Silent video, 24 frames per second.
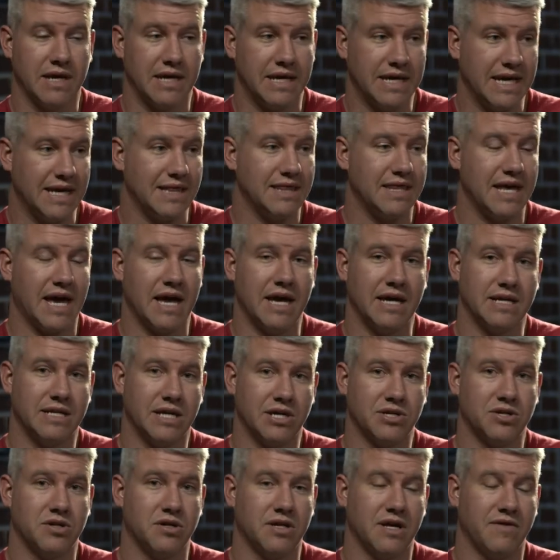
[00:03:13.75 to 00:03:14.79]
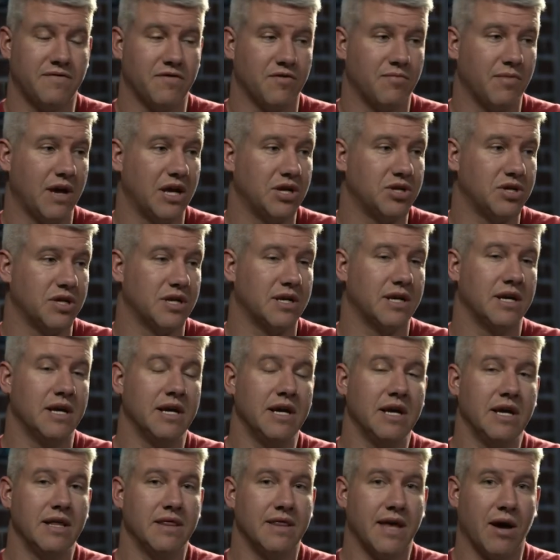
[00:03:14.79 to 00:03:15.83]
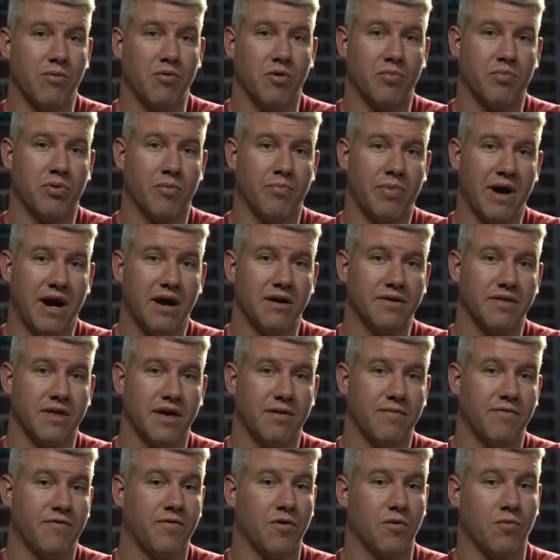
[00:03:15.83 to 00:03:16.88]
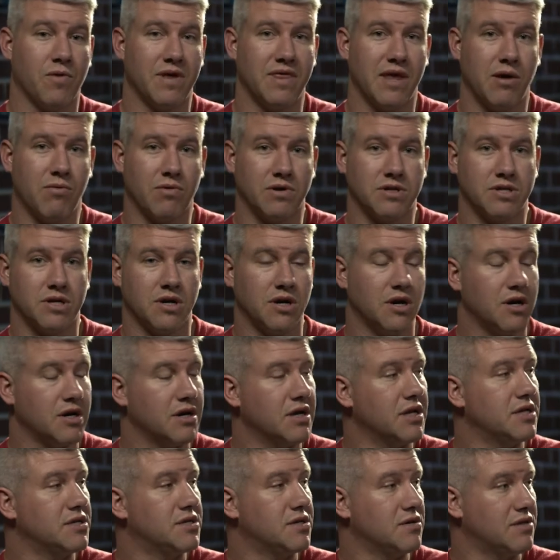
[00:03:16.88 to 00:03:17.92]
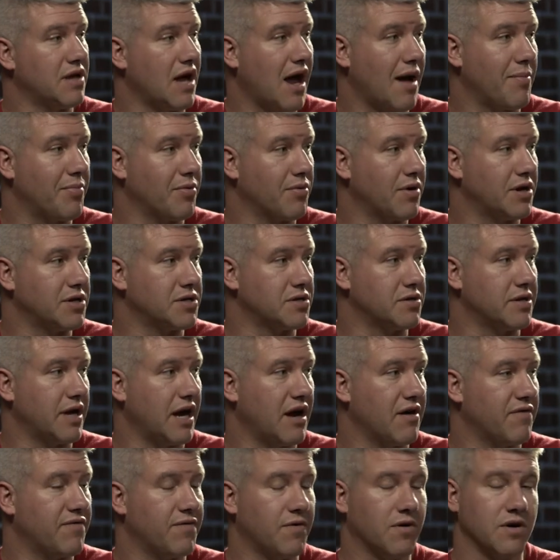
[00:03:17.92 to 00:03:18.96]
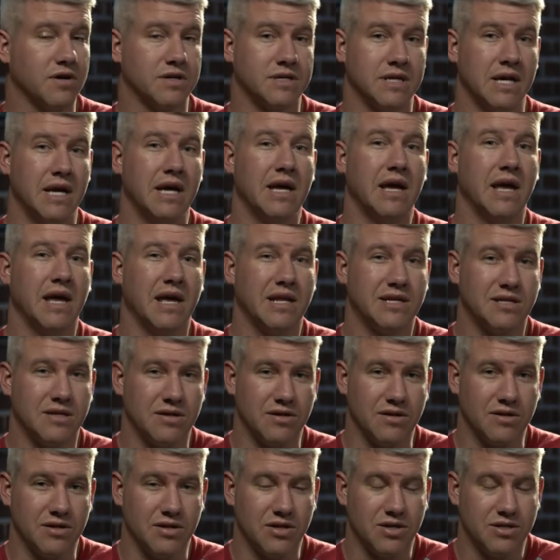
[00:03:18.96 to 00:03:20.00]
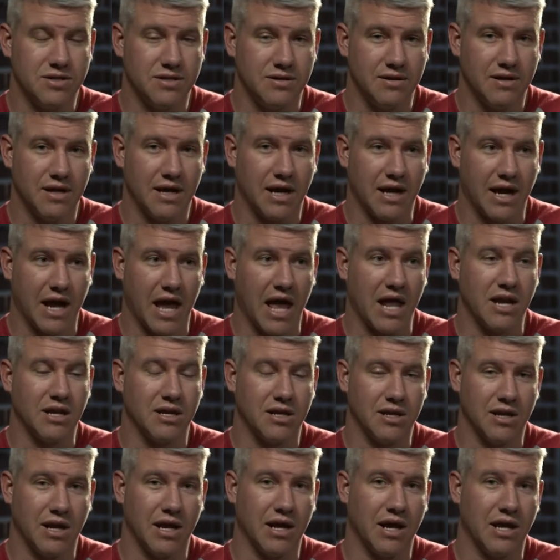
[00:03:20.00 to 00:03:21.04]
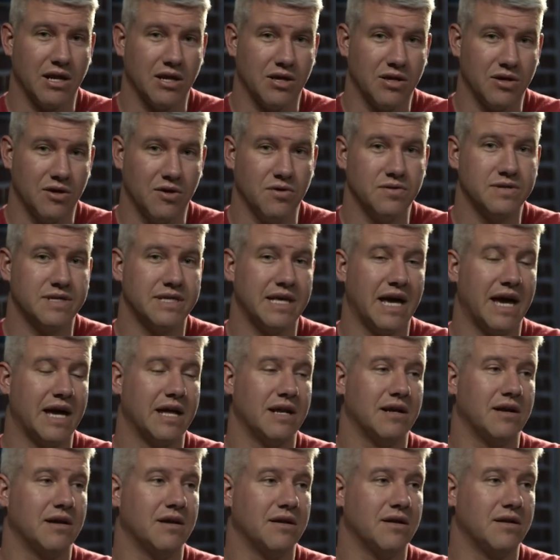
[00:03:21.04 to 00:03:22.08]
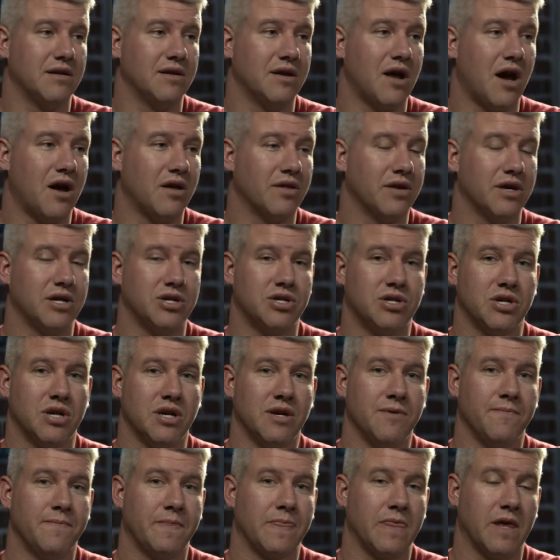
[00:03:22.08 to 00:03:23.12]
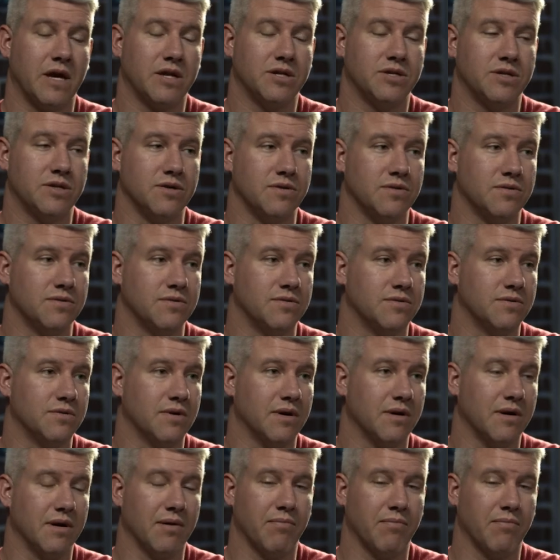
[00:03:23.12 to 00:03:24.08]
get that additional information that will prepare them for when they return to the operational Air Force to uh, and use that knowledge to